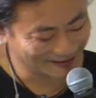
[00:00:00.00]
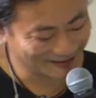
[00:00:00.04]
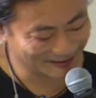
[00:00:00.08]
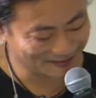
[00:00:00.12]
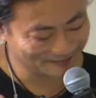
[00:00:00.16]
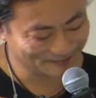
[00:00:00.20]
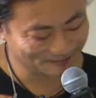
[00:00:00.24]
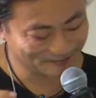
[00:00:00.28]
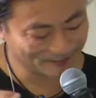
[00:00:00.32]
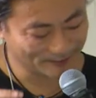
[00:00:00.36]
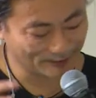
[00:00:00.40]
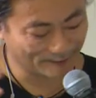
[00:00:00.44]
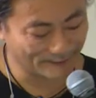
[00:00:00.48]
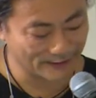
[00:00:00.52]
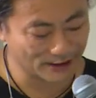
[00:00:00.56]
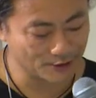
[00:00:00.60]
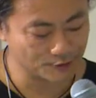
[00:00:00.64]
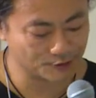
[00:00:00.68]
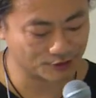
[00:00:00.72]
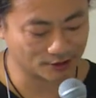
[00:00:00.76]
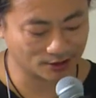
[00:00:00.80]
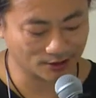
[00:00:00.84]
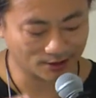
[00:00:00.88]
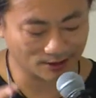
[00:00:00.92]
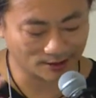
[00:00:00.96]
uh, the
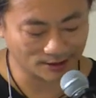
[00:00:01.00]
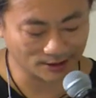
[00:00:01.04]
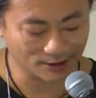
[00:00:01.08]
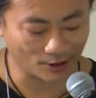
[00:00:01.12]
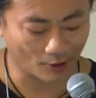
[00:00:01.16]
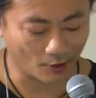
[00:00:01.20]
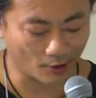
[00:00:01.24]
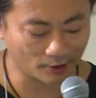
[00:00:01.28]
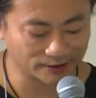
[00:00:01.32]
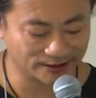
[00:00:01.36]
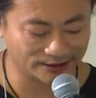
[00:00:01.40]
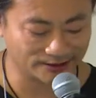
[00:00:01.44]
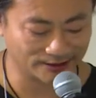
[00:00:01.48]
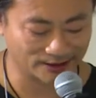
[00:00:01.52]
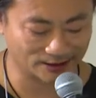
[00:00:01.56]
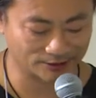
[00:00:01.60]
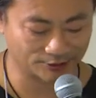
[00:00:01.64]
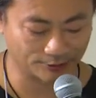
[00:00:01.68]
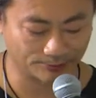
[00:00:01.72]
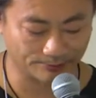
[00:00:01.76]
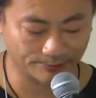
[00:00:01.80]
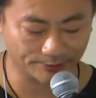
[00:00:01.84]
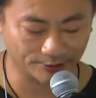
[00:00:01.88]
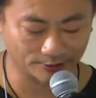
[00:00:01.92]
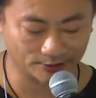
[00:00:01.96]
village coordinate
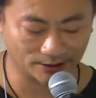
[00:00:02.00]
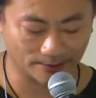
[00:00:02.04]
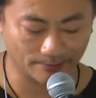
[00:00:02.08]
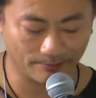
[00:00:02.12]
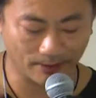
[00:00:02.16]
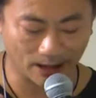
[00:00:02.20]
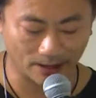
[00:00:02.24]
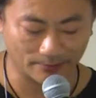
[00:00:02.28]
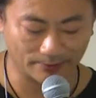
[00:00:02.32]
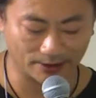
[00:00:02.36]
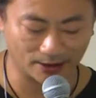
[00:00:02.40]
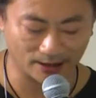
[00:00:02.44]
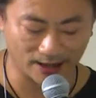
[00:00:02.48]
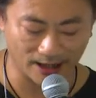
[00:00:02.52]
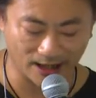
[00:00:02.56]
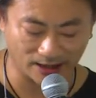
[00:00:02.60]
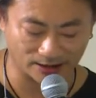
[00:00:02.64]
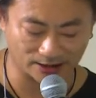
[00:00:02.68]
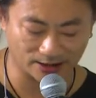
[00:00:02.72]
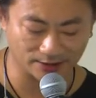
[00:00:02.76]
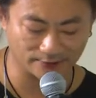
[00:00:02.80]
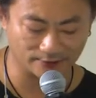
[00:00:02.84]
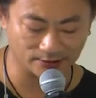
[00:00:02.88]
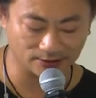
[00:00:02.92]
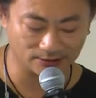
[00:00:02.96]
to build a public
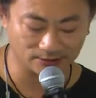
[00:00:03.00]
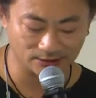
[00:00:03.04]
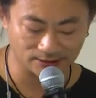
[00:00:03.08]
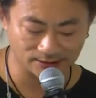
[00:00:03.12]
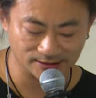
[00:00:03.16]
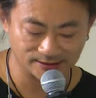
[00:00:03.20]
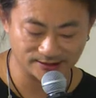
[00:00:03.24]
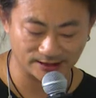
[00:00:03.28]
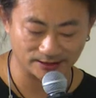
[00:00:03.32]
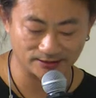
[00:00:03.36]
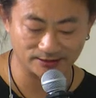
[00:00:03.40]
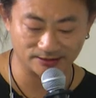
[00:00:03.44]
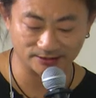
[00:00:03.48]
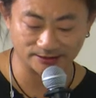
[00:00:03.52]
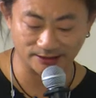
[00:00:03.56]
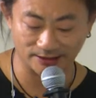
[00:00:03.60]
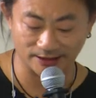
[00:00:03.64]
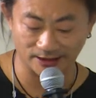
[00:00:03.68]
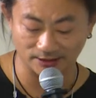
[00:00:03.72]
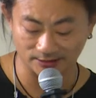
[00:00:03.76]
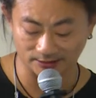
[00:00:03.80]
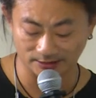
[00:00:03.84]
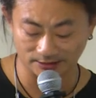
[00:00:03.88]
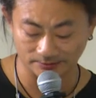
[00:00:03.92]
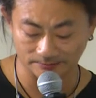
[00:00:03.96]
activity center
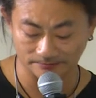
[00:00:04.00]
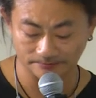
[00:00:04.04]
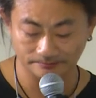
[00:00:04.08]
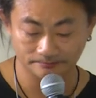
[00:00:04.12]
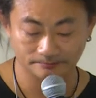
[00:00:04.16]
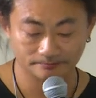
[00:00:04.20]
together.